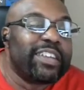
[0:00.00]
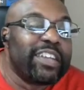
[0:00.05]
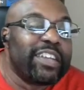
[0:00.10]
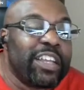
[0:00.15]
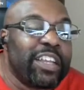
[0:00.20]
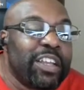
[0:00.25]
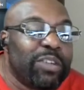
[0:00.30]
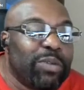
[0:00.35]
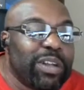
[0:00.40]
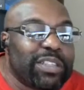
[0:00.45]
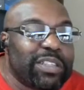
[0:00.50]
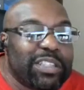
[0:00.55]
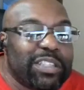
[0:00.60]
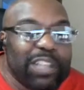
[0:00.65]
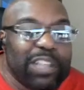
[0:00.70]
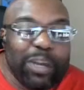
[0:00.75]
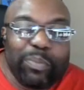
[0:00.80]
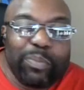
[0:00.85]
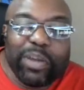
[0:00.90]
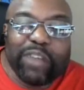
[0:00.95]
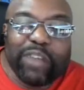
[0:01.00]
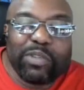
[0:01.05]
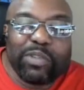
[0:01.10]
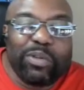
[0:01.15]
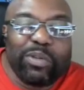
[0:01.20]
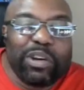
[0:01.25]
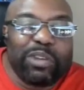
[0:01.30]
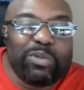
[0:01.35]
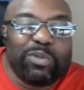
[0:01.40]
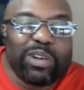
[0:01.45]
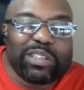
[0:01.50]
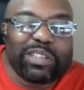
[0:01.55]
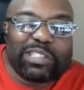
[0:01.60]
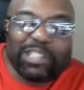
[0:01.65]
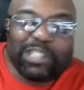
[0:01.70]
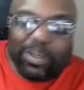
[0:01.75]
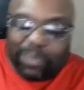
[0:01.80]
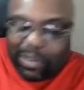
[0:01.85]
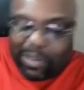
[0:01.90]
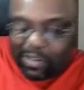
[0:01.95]
What's up, everyone? What's
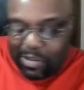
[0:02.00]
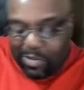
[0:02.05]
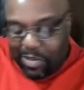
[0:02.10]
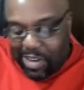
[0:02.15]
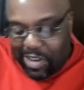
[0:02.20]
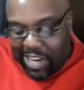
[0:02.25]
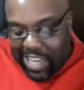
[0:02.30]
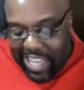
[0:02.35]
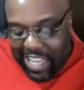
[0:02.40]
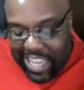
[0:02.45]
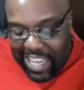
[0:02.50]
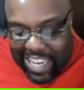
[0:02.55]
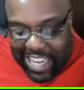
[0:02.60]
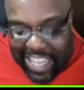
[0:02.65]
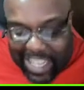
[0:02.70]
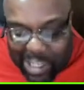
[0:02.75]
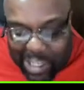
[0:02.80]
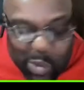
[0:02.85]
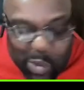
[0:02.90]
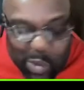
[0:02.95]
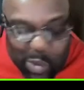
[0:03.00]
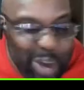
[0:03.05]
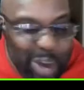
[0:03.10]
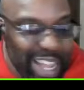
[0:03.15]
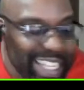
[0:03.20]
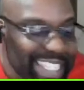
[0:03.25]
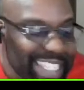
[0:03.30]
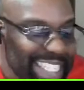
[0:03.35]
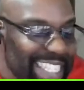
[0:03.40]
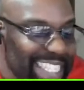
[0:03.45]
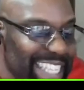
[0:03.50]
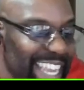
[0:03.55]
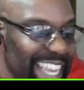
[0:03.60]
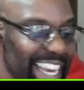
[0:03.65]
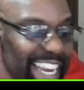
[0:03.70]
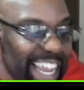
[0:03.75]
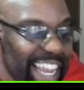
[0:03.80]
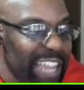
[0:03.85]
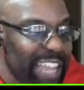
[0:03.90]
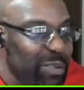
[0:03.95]
up, everyone? It is Wednesday
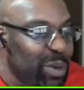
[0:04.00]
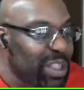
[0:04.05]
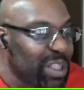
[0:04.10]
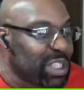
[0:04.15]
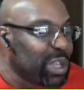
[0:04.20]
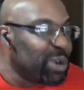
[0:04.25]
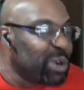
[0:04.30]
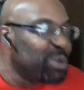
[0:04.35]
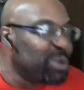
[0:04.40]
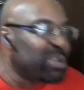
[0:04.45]
night with those